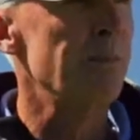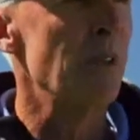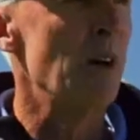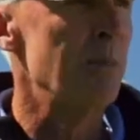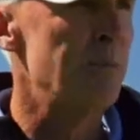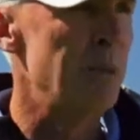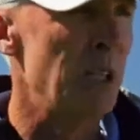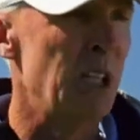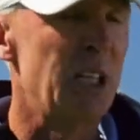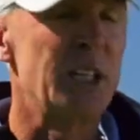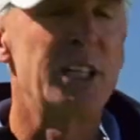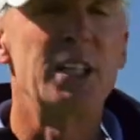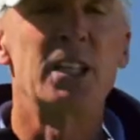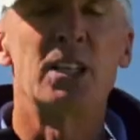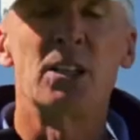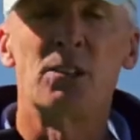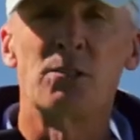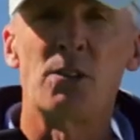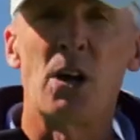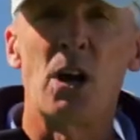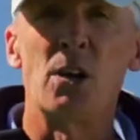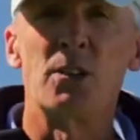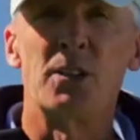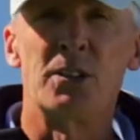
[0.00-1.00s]
ability to
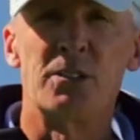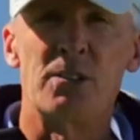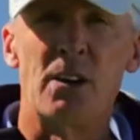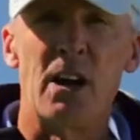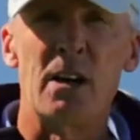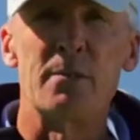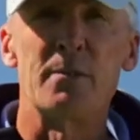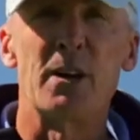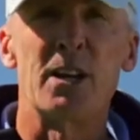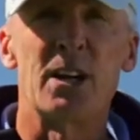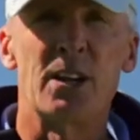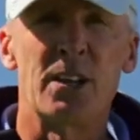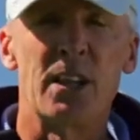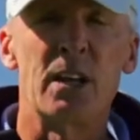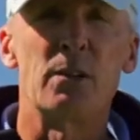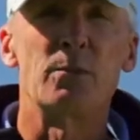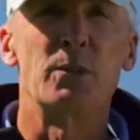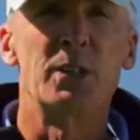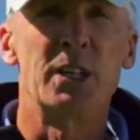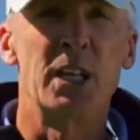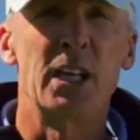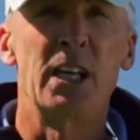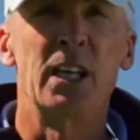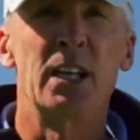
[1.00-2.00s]
grow the dry matter that
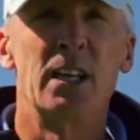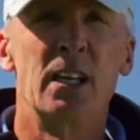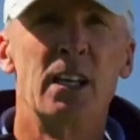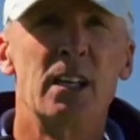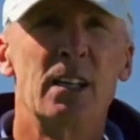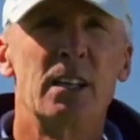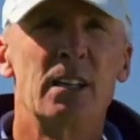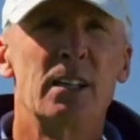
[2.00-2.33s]
we need.